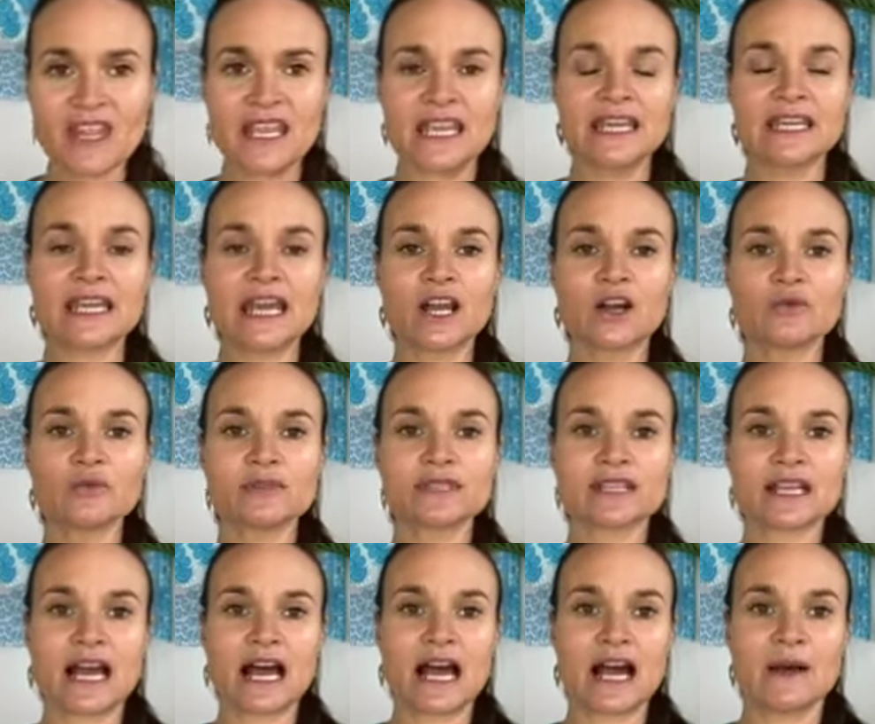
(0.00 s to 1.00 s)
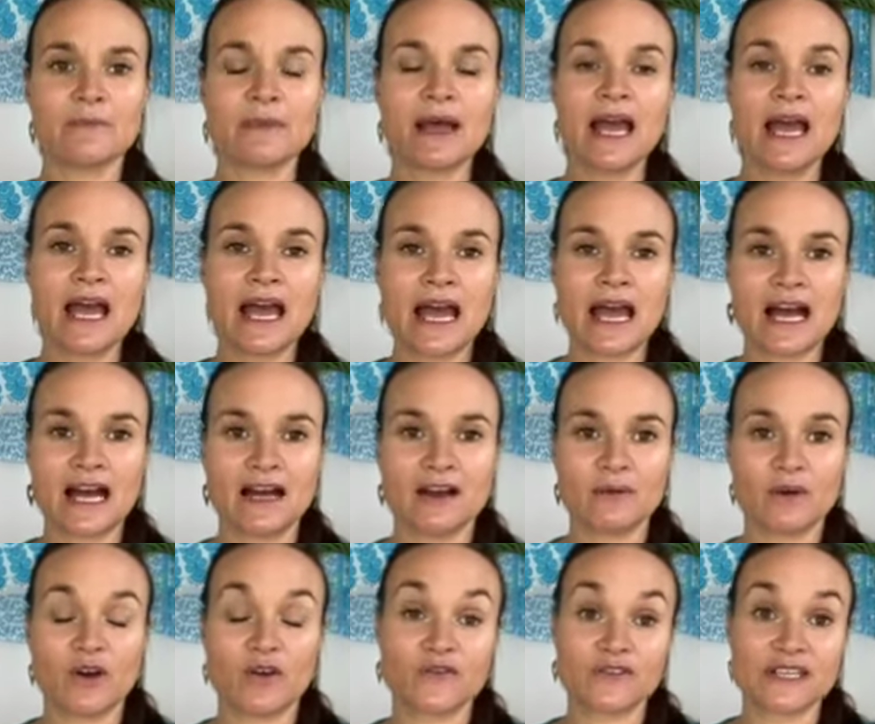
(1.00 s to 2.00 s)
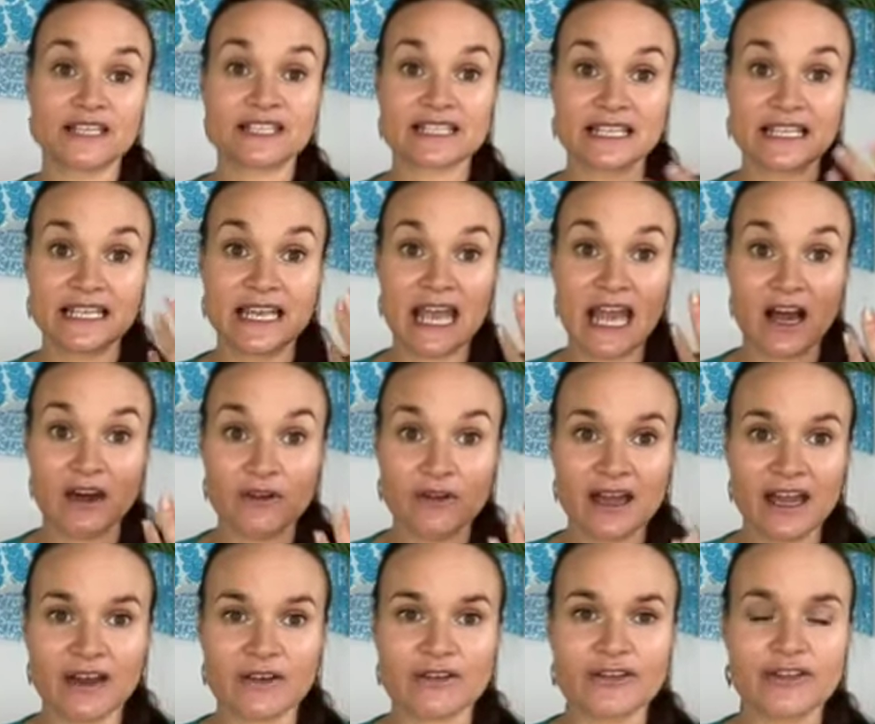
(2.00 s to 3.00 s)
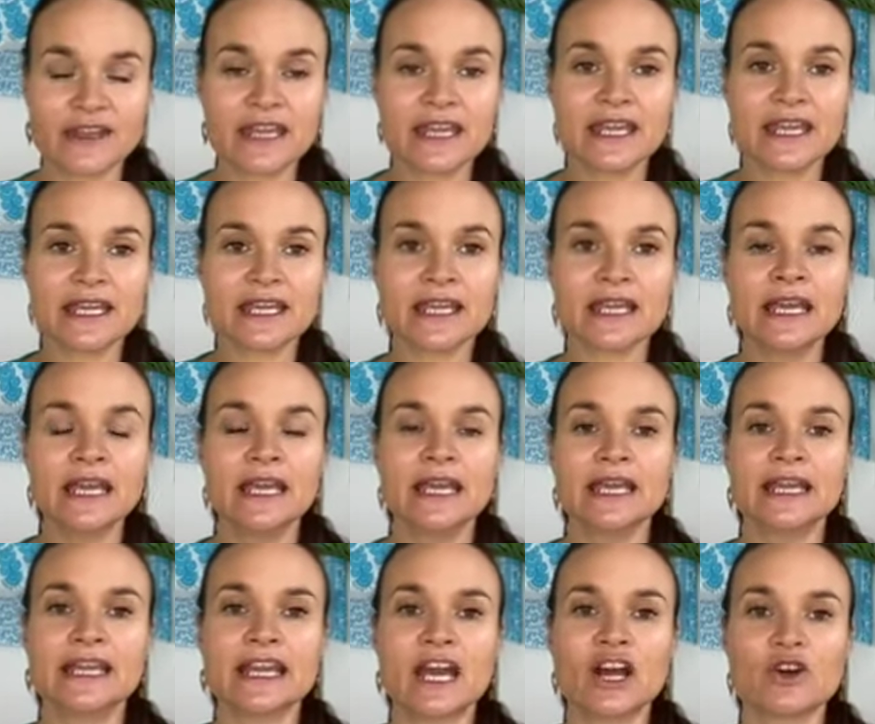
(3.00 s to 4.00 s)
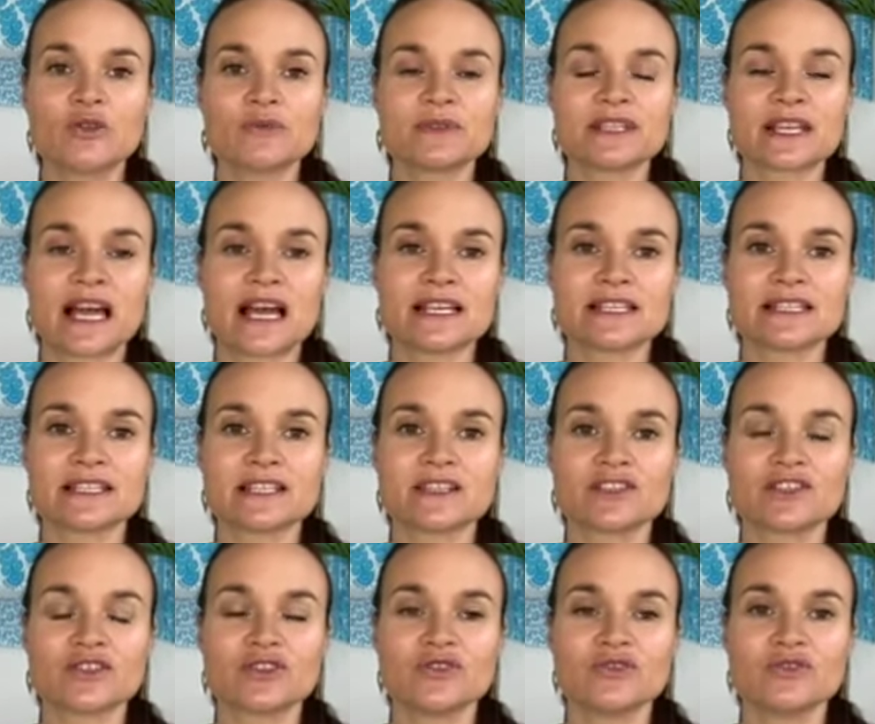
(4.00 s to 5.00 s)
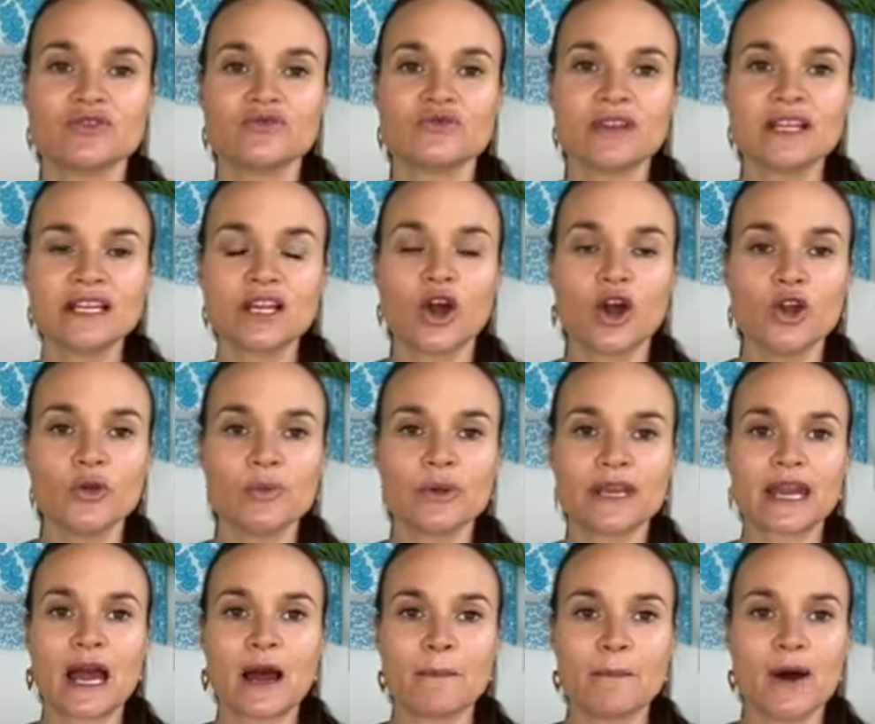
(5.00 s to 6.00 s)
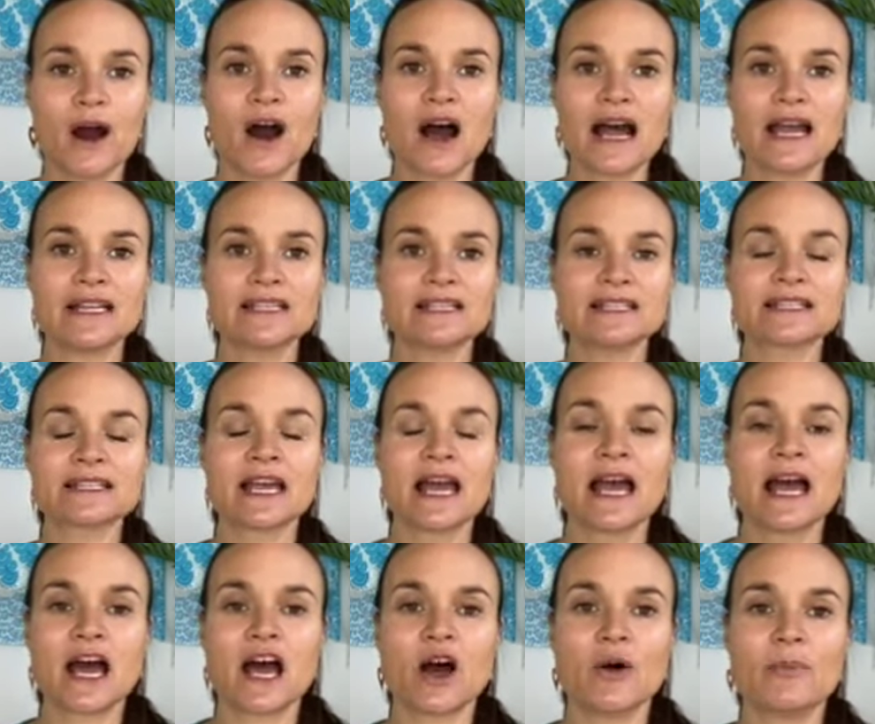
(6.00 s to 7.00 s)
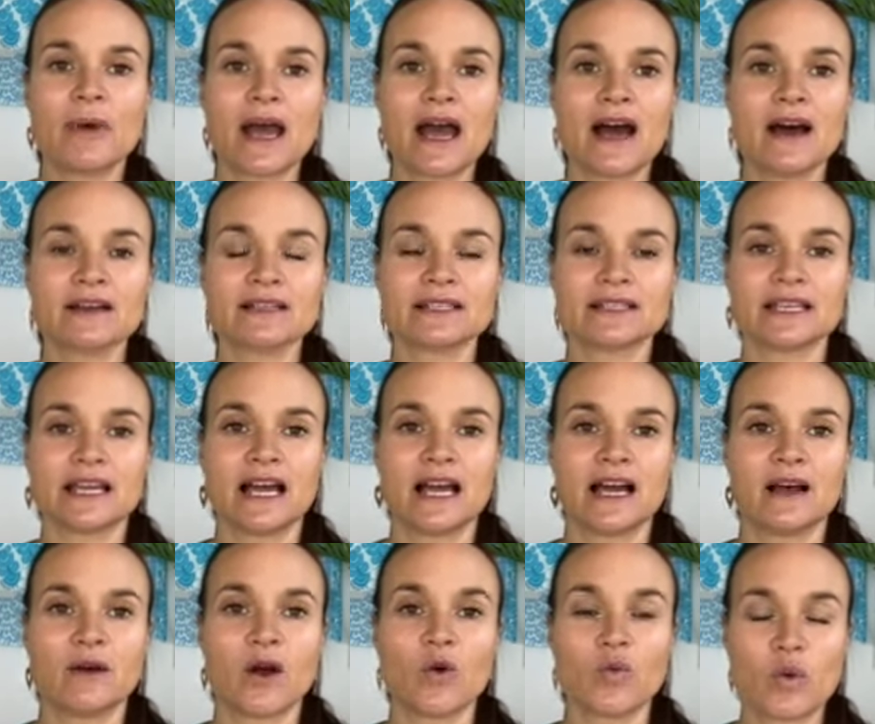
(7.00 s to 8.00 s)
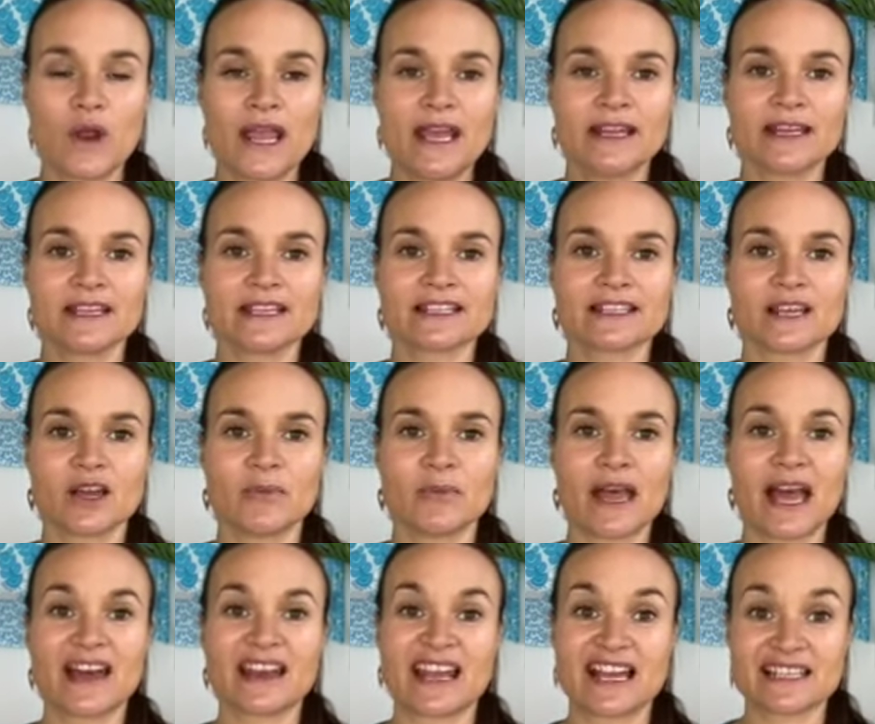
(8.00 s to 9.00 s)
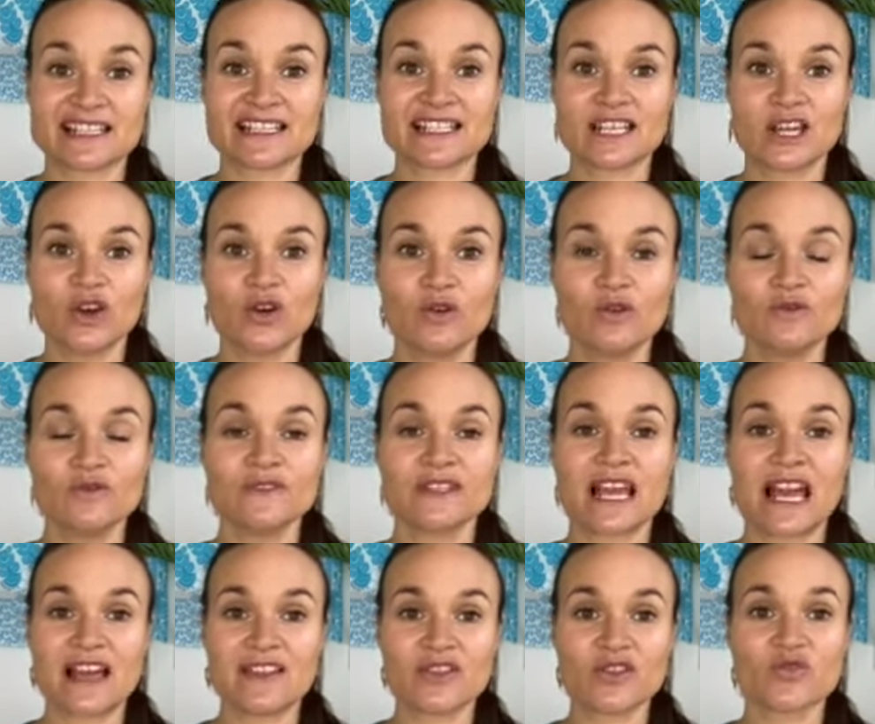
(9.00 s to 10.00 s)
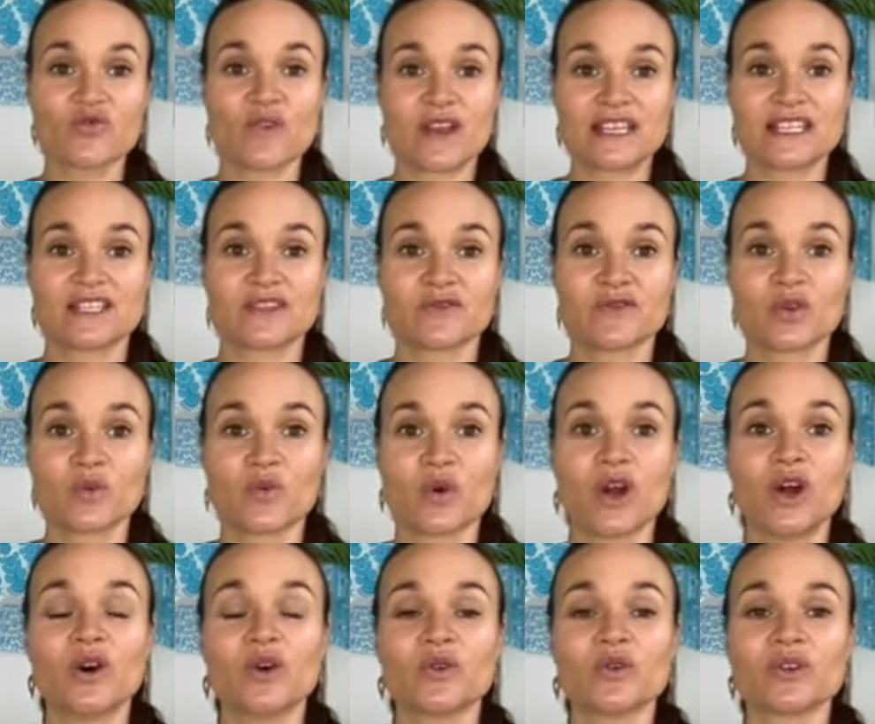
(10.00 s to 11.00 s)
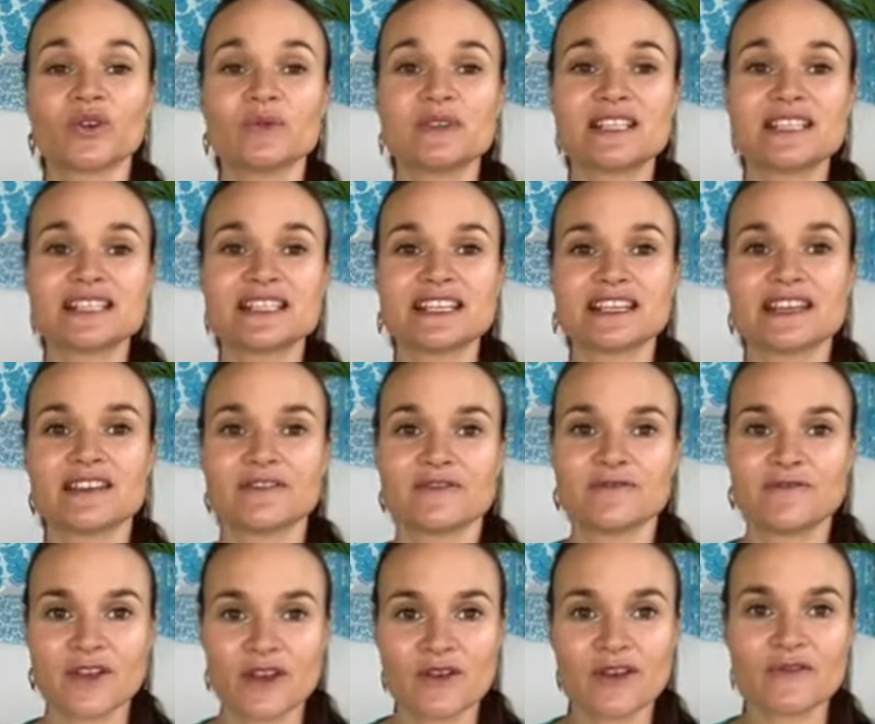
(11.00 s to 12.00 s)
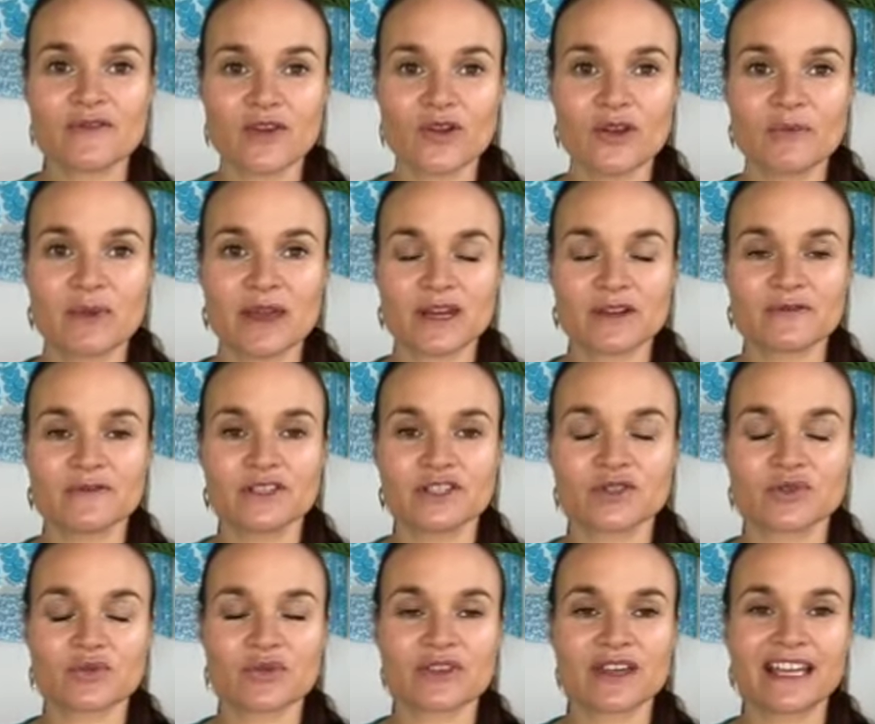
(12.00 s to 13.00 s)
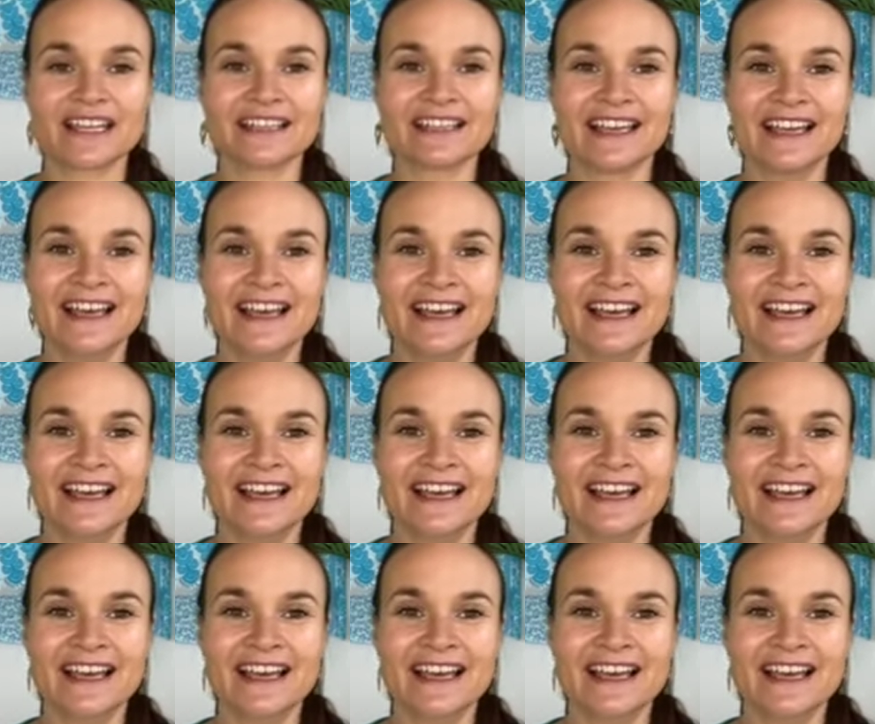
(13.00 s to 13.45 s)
It helps, obviously, our thinking. It helps us to really open our minds about awareness about ourselves and the rest of the world, which is a very, very beneficial thing.